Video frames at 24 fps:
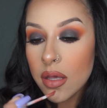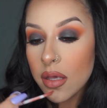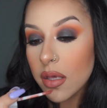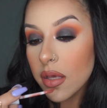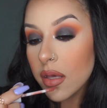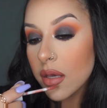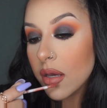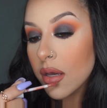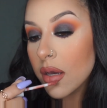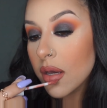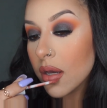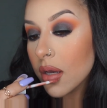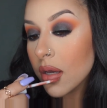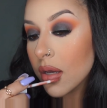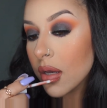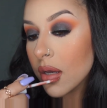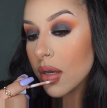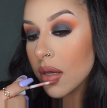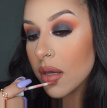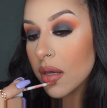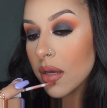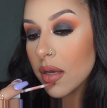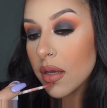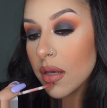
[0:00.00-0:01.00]
You
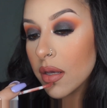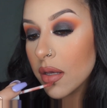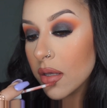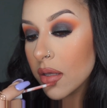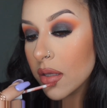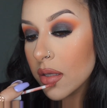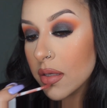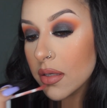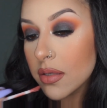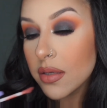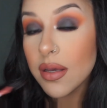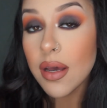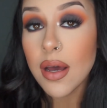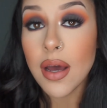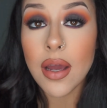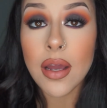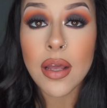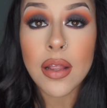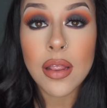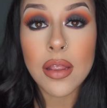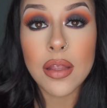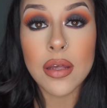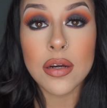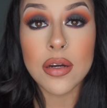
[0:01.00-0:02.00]
guys, I
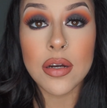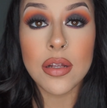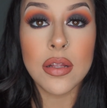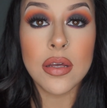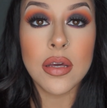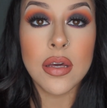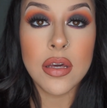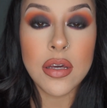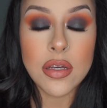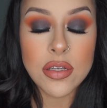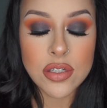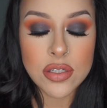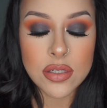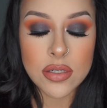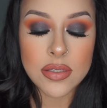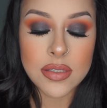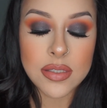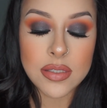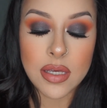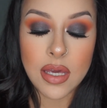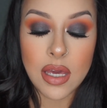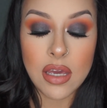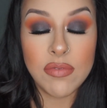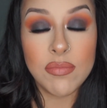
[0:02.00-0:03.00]
literally
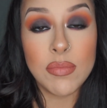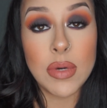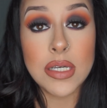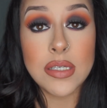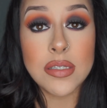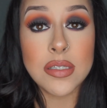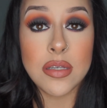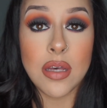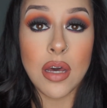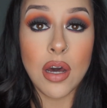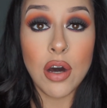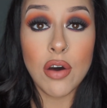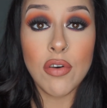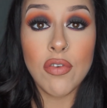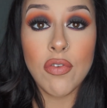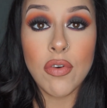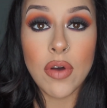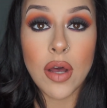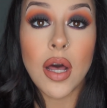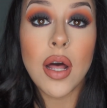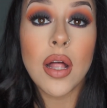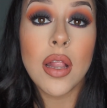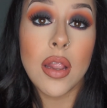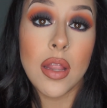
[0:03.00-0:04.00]
just gave myself
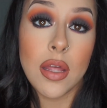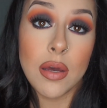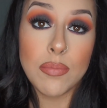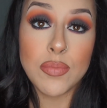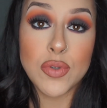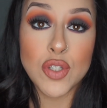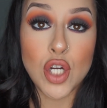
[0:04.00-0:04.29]
a lip